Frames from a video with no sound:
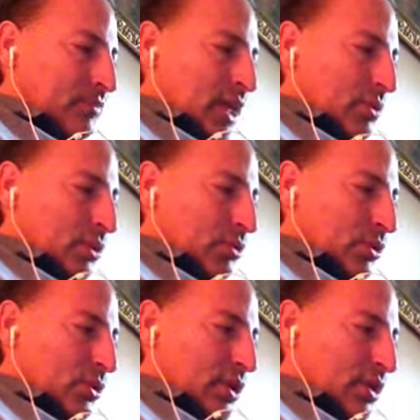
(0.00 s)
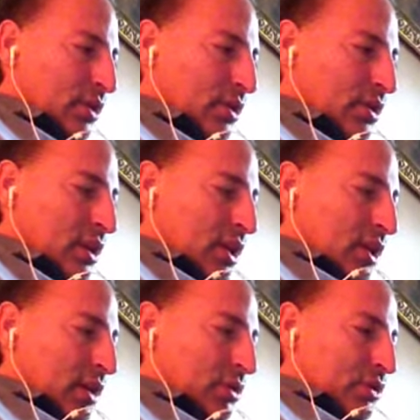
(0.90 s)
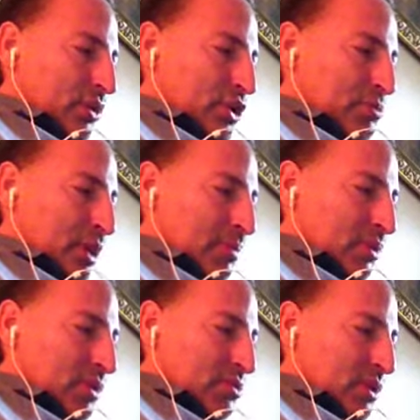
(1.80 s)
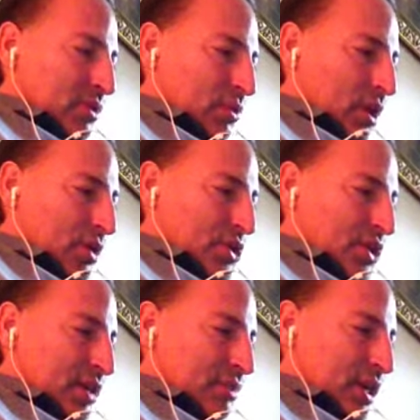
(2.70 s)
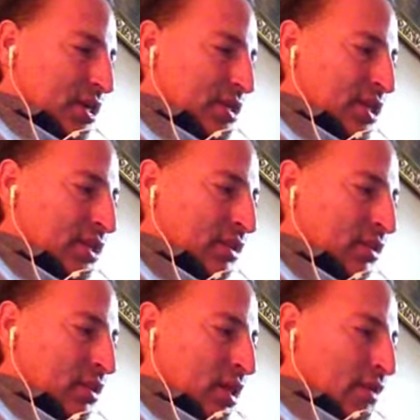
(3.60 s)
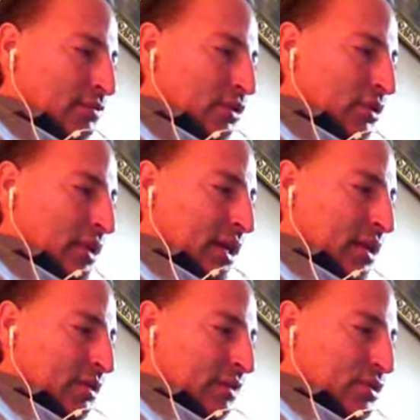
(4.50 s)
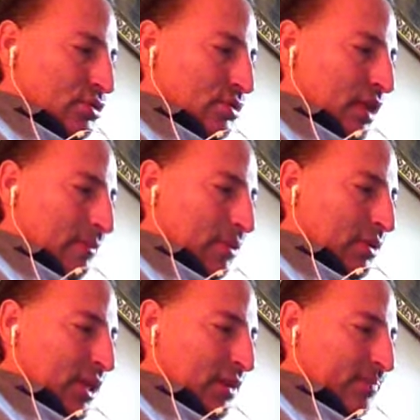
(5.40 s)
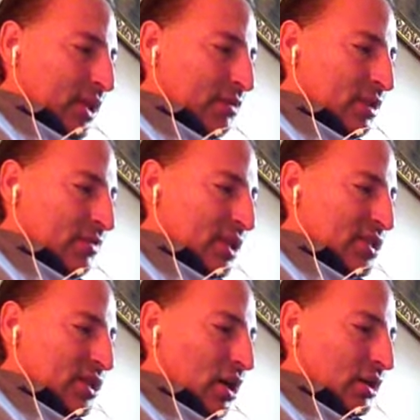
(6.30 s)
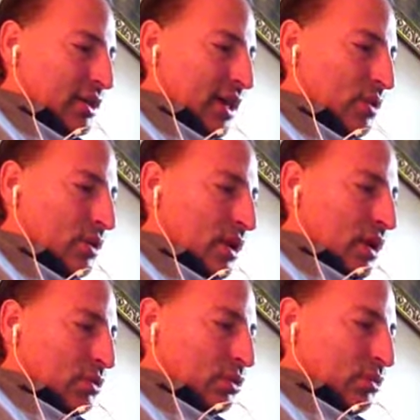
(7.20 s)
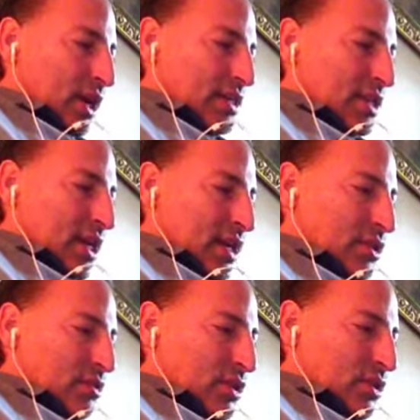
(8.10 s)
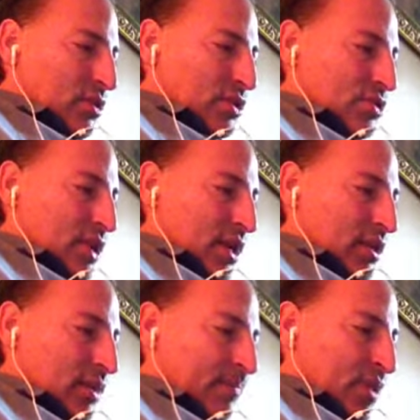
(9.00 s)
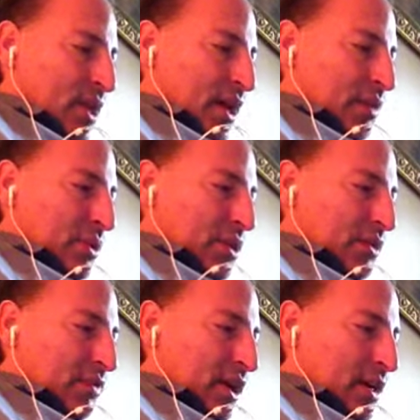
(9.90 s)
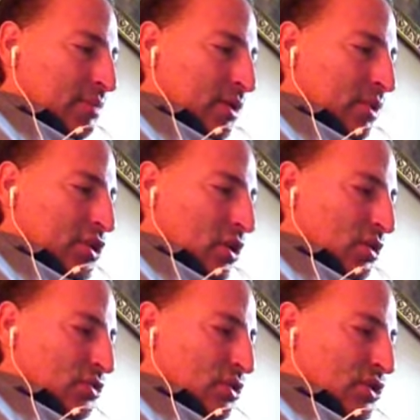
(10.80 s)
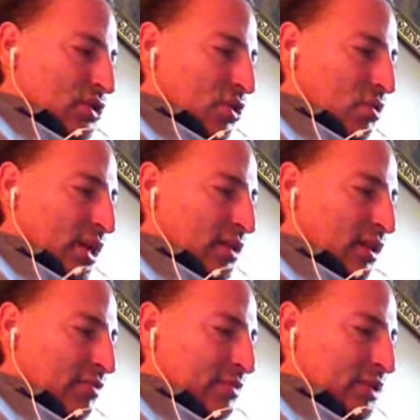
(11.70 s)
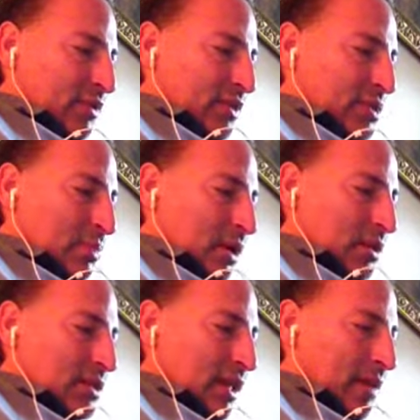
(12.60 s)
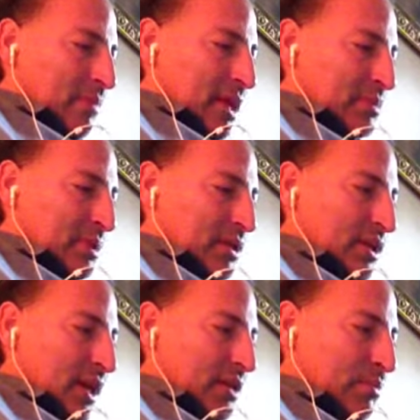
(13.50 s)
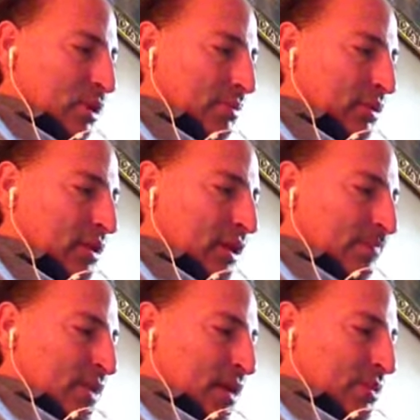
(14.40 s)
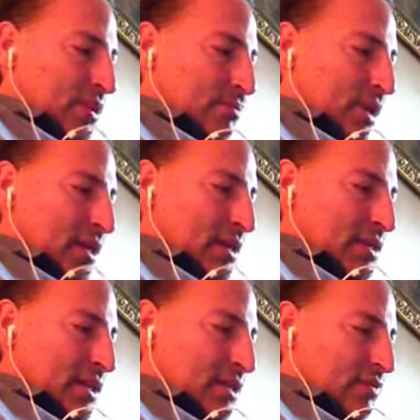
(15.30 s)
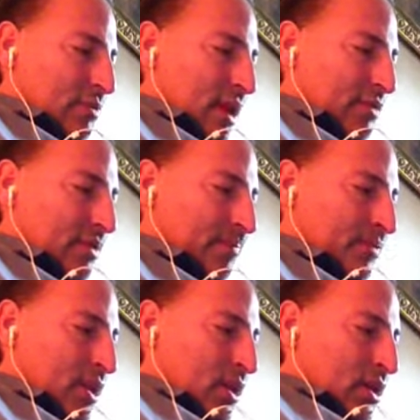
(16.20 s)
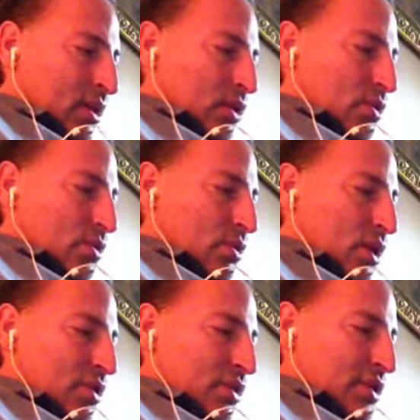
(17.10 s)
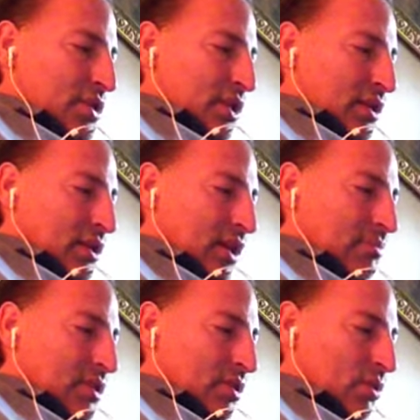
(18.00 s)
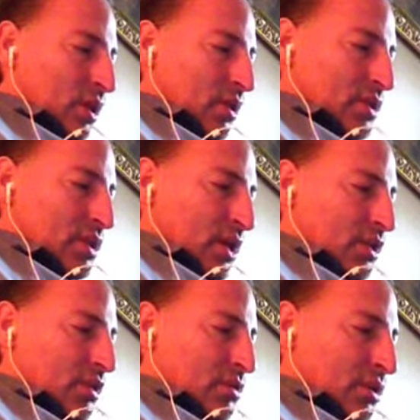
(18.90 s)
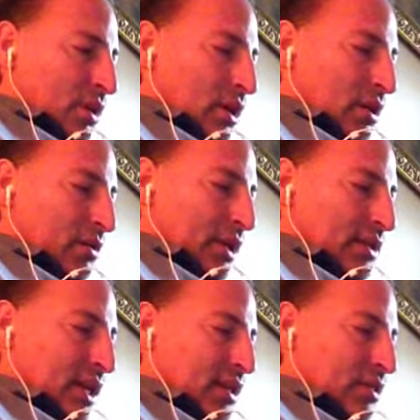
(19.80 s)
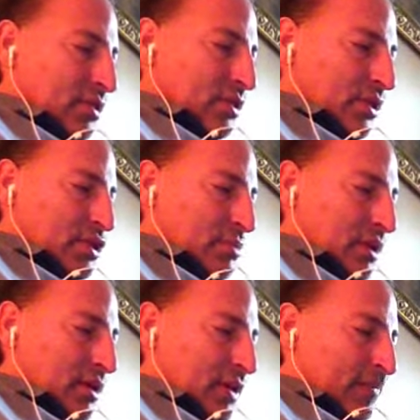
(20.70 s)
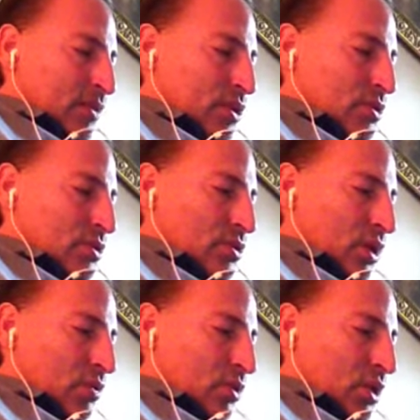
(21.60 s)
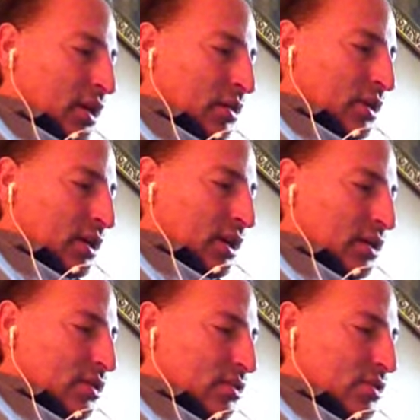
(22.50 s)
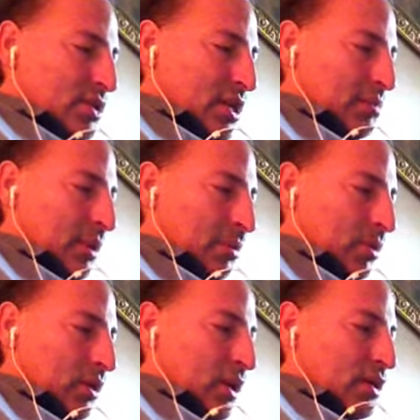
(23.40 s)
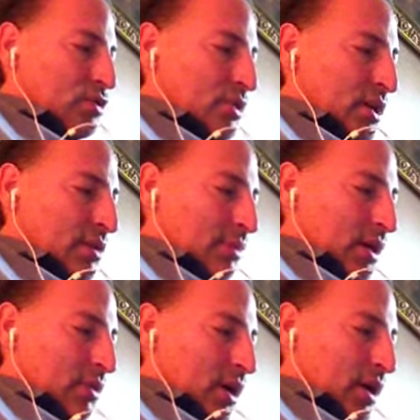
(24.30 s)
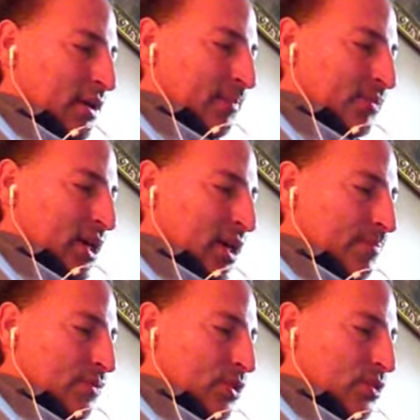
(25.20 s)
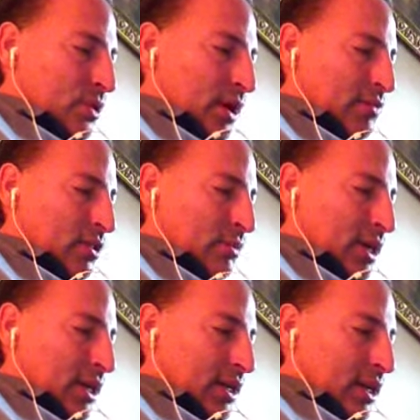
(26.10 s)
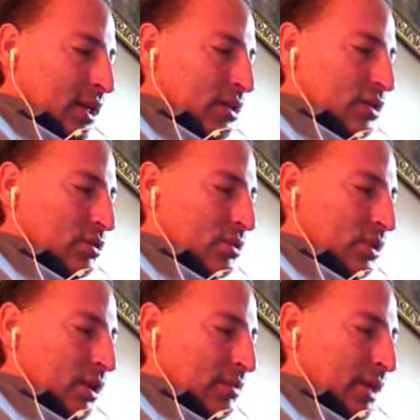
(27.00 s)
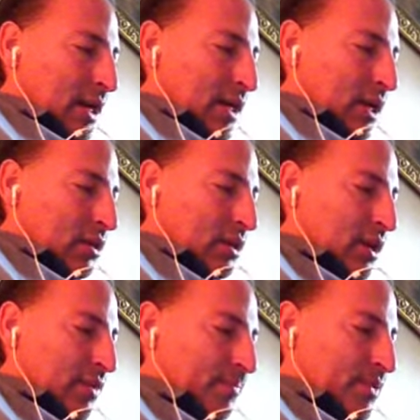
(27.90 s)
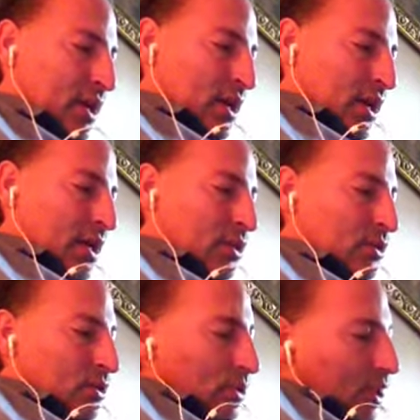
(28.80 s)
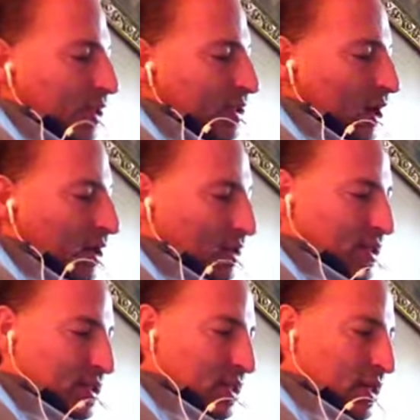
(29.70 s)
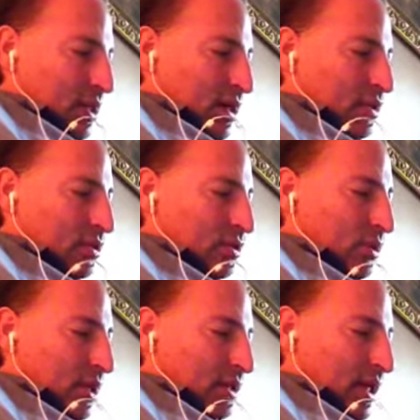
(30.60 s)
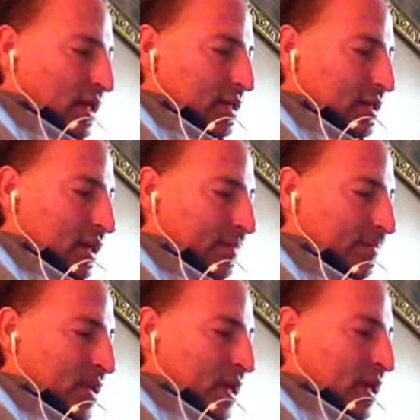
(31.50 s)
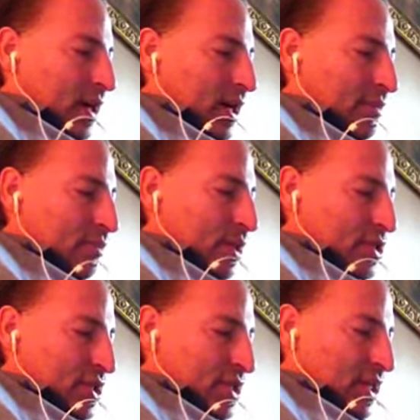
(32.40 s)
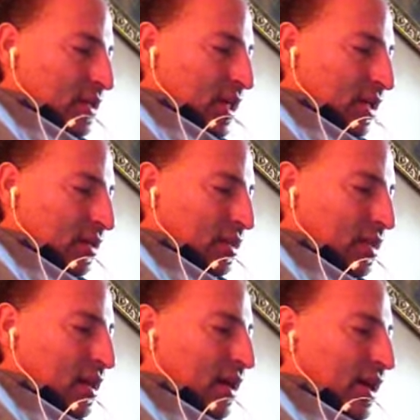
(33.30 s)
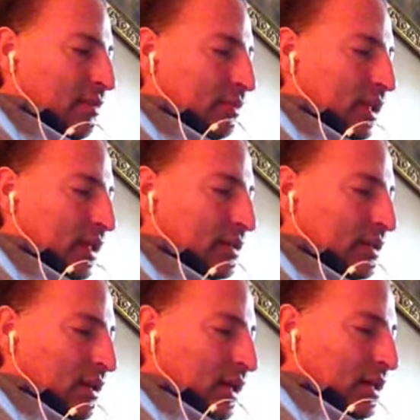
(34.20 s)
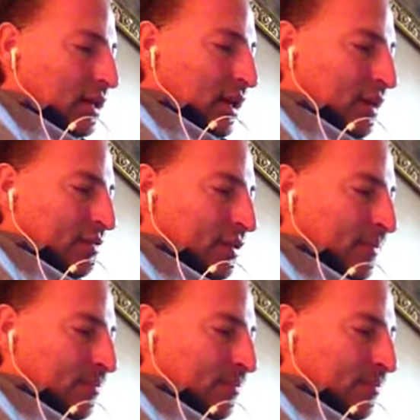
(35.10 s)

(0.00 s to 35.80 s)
and will rule the earth. He will nourish peoples with the water seen by Ezekiel, flowing out of the true temple that, even if it is knocked down, will rise again through its own strength. And with the vine by which also the snow-white garment of the spotless lamb has been dyed purple, and with the bread descended from heaven. You who are thirsty, come to the waters. You who are hungry, take your nourishment. You who are worn out, and you sick people, drink my wine. Come, you who have no money, and you who are in bad health, come. And you who are in darkness, and you who are dead, come. I am riches and health. I am light and life.